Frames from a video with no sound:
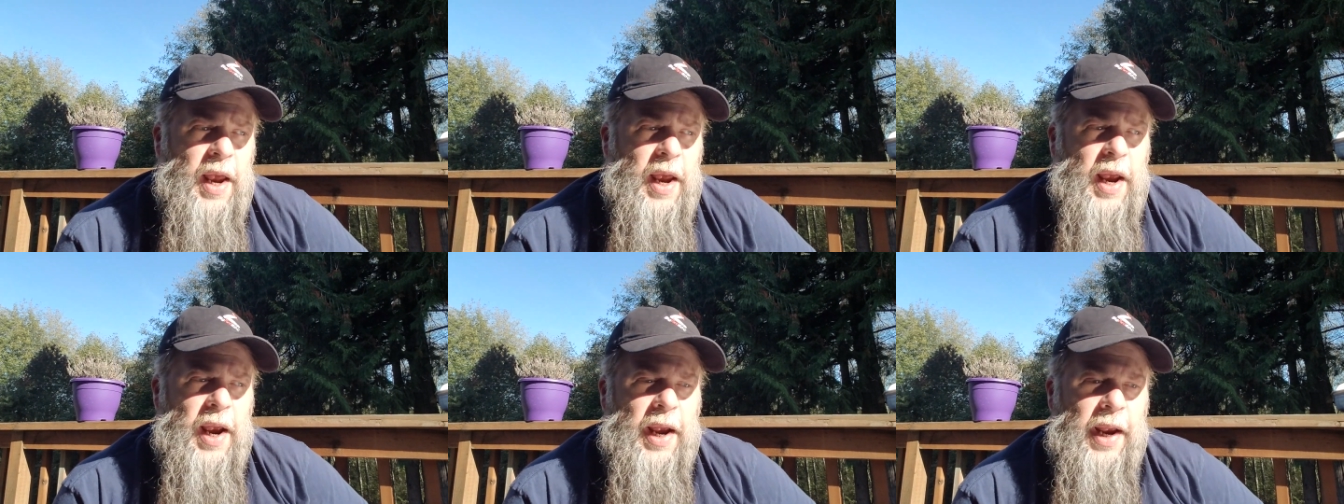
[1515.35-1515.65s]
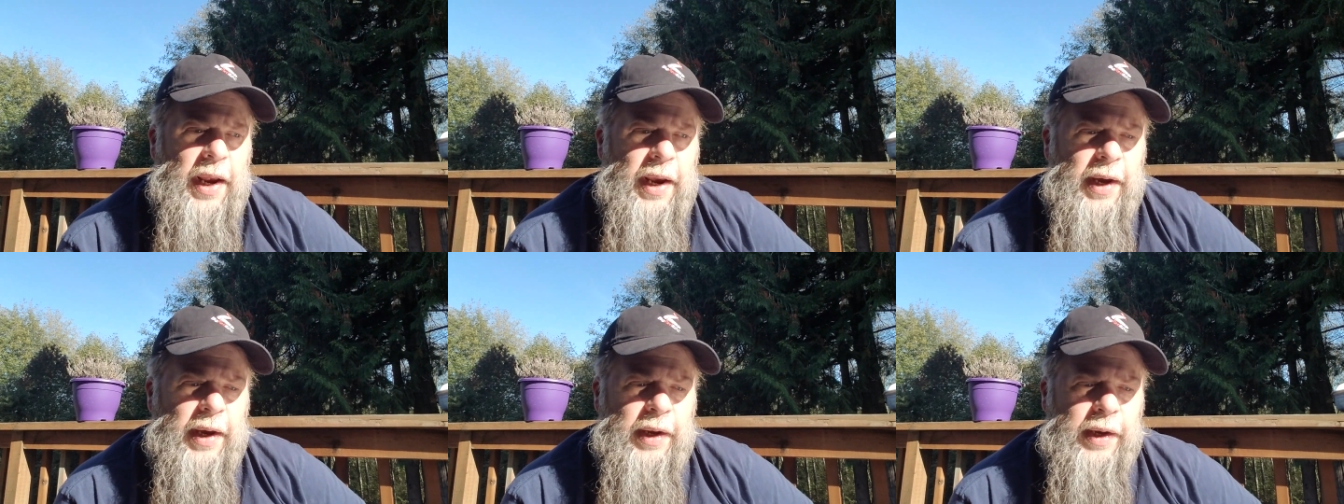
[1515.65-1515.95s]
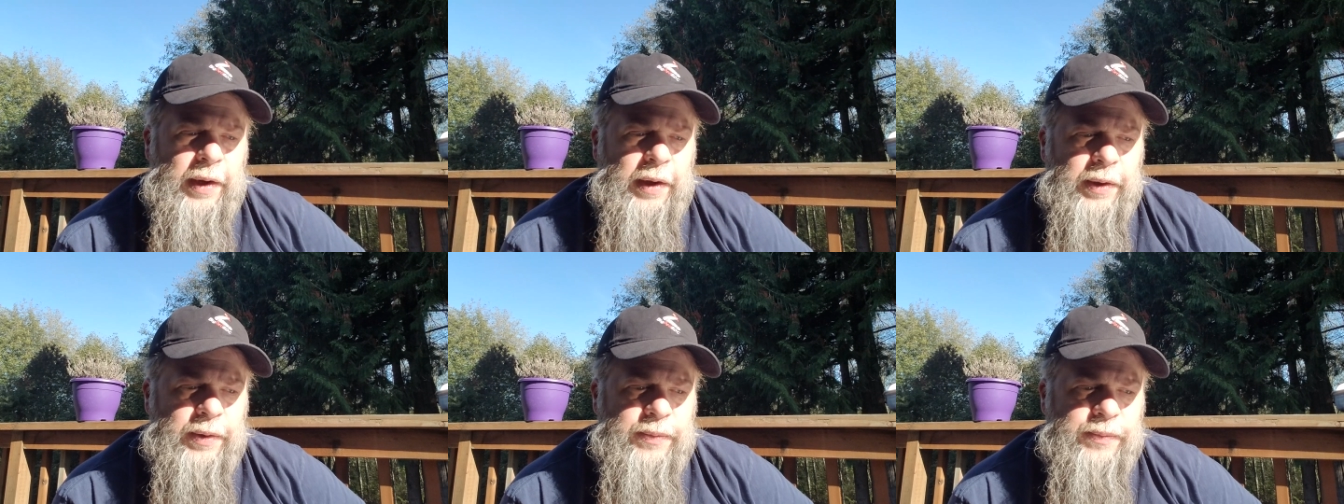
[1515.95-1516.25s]

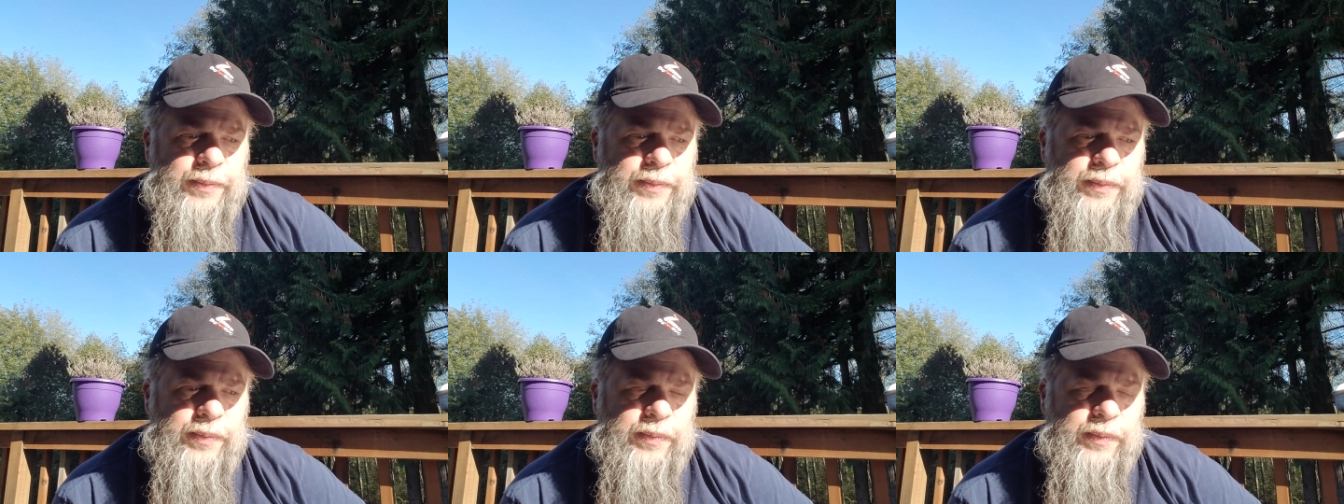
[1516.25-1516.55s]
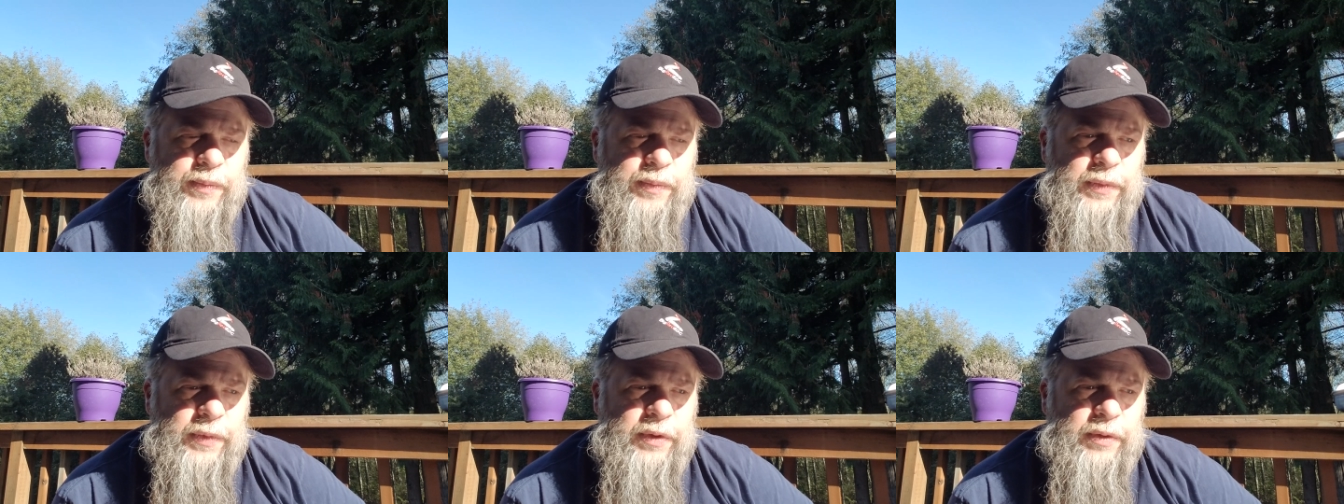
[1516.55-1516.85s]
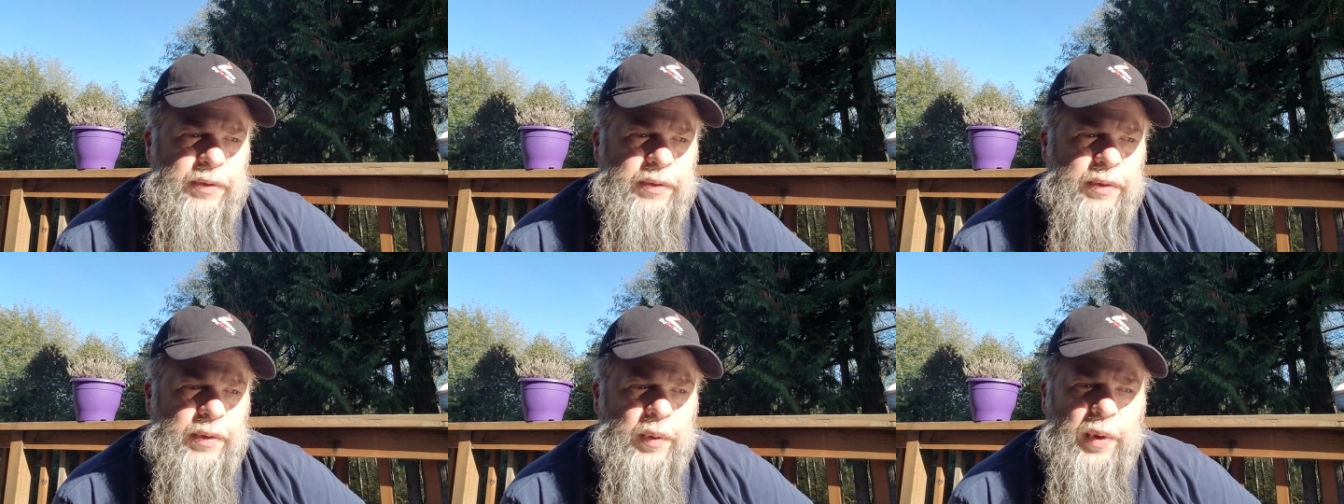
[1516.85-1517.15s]
And
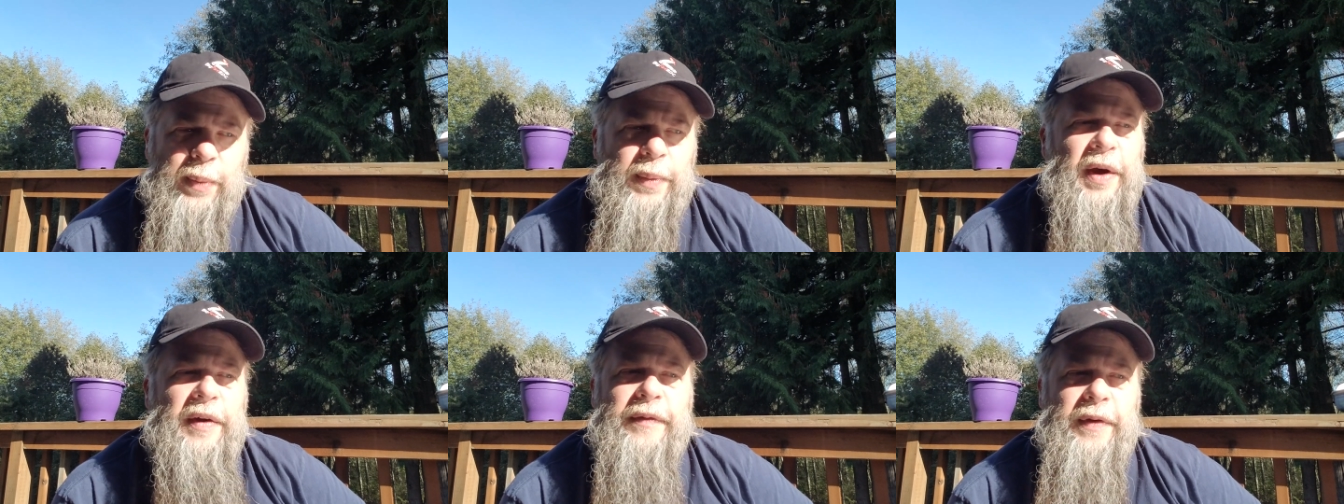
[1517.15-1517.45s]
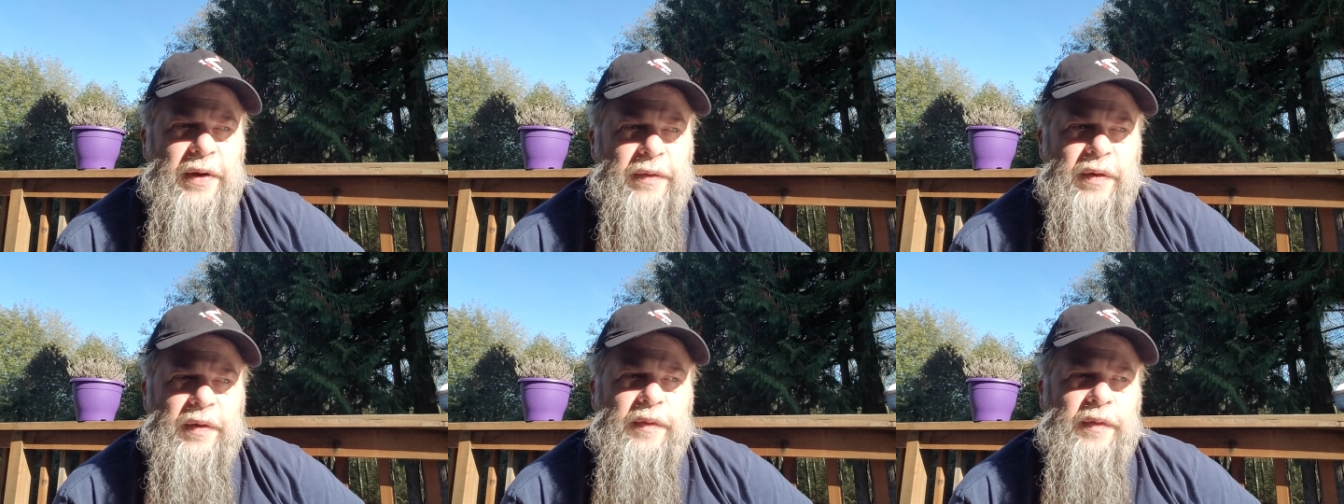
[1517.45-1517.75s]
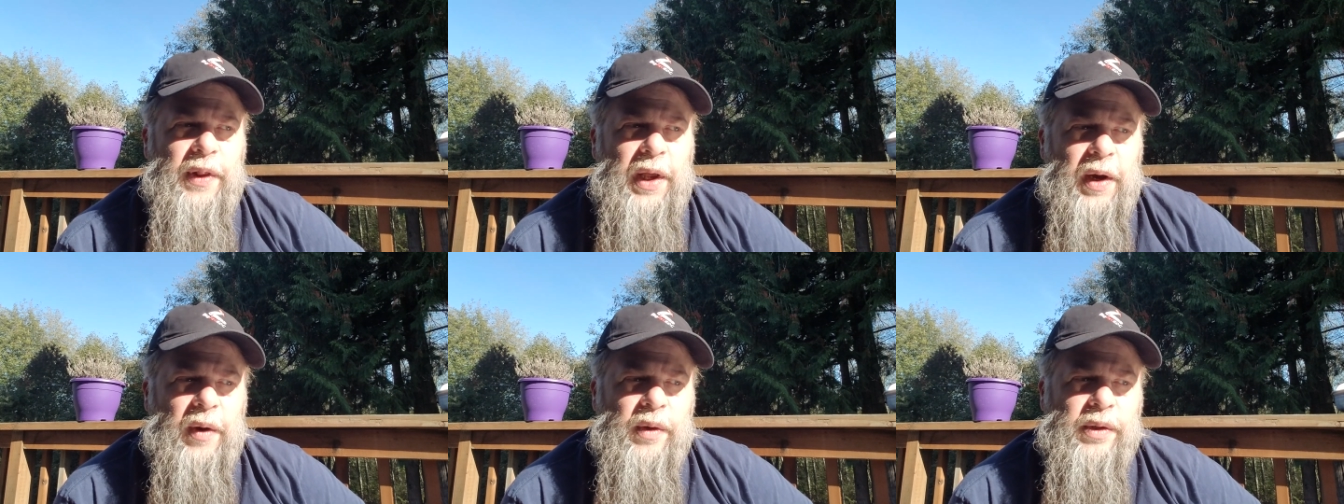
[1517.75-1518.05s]
one of my favorite
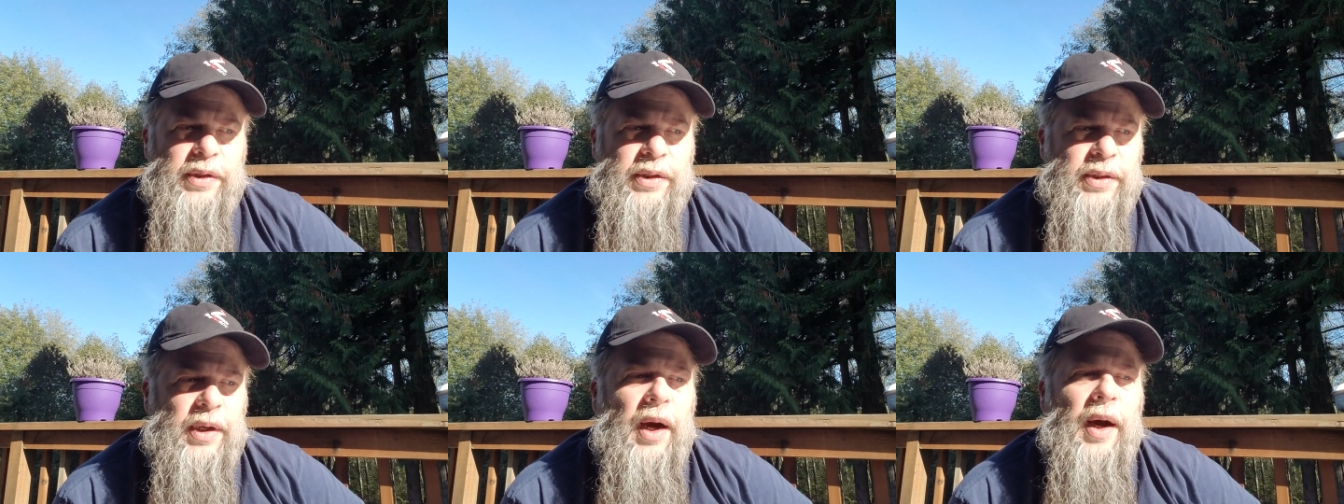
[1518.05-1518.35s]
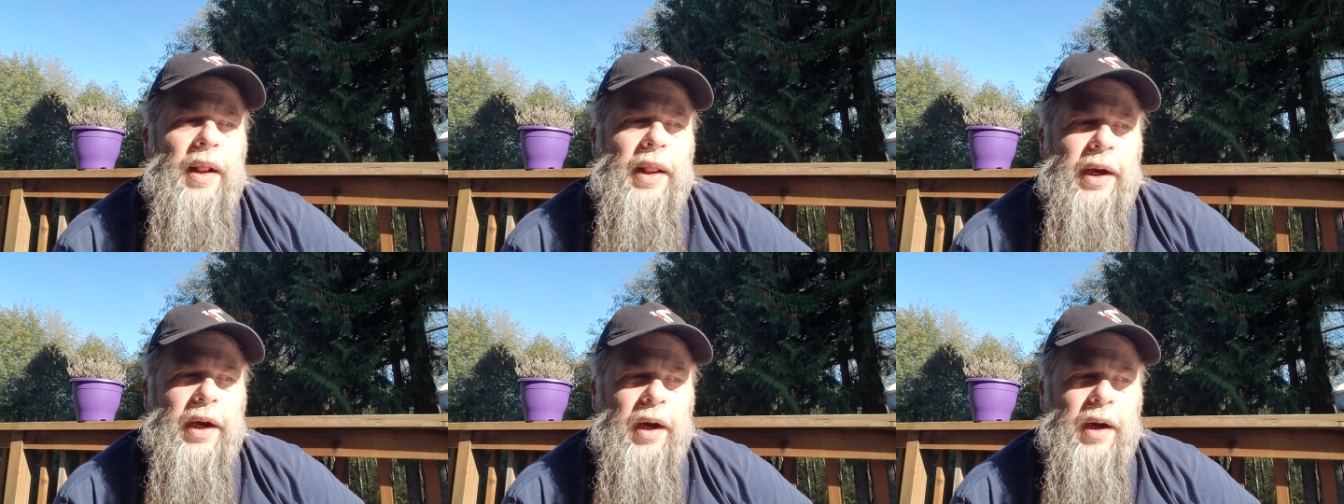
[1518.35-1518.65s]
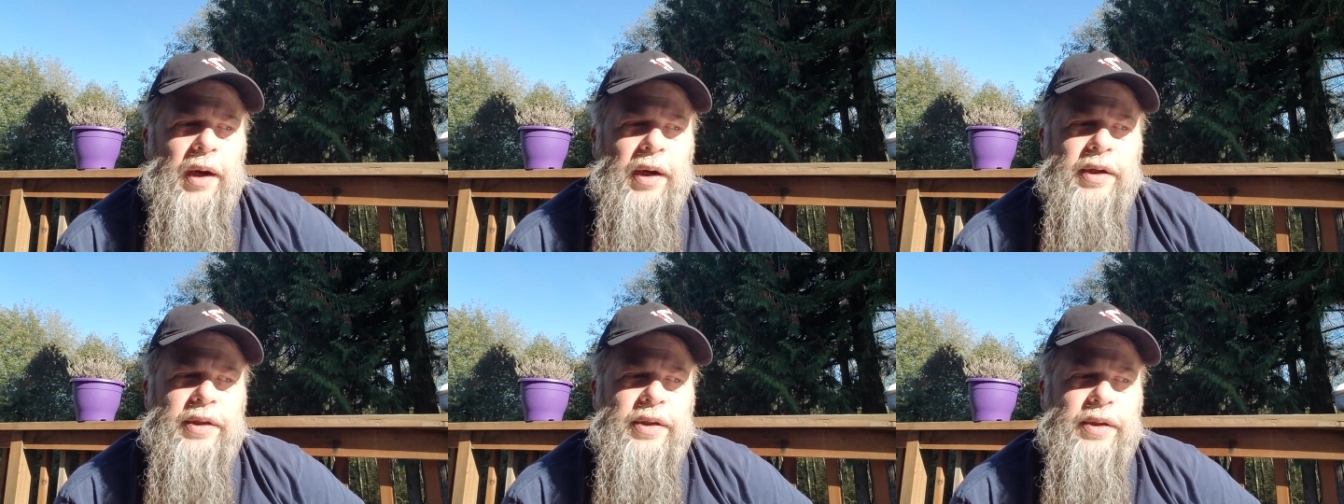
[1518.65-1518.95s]
flowers is
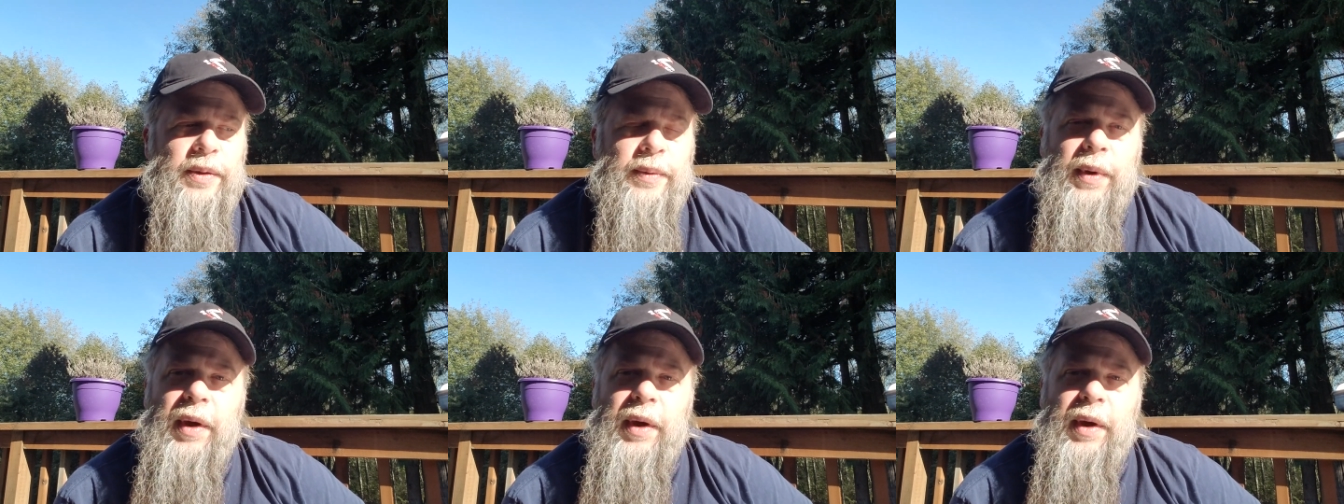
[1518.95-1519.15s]
hollyhocks.